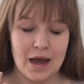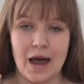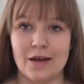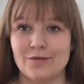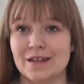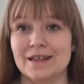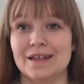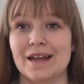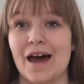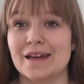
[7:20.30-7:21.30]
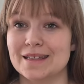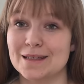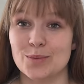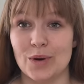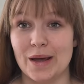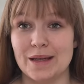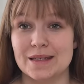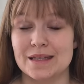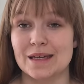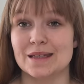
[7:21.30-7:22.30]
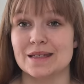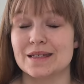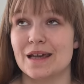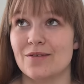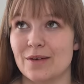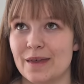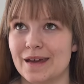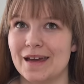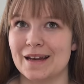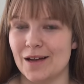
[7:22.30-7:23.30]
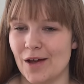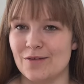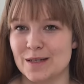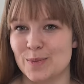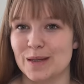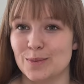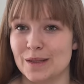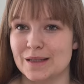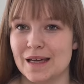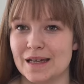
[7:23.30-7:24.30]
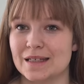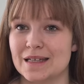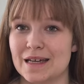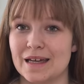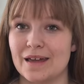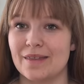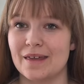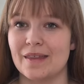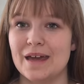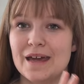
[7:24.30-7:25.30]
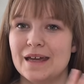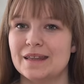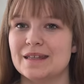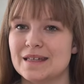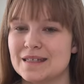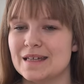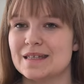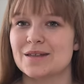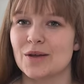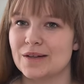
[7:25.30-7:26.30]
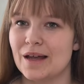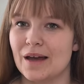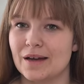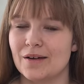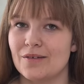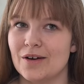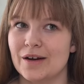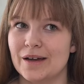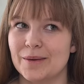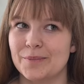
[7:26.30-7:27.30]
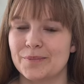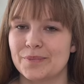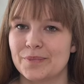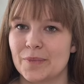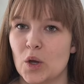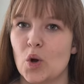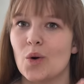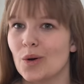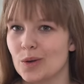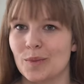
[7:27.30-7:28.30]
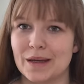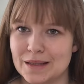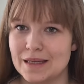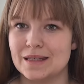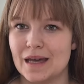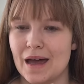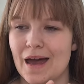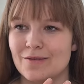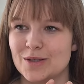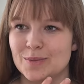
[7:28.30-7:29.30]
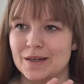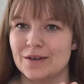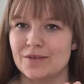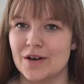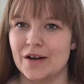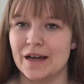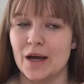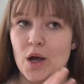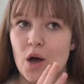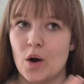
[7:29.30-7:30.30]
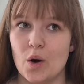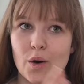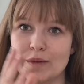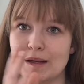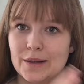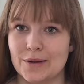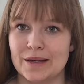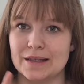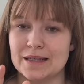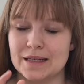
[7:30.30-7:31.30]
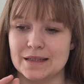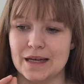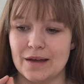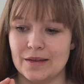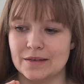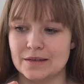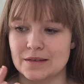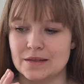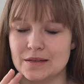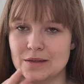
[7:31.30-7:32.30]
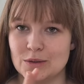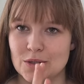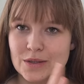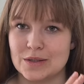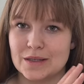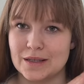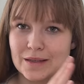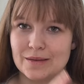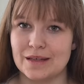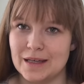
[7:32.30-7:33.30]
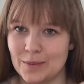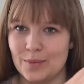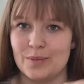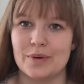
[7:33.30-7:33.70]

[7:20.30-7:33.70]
I feel I need a break since everything in life has been a bit hectic, and then this is not like a very calming knit. I have to be very on and look at it and just keep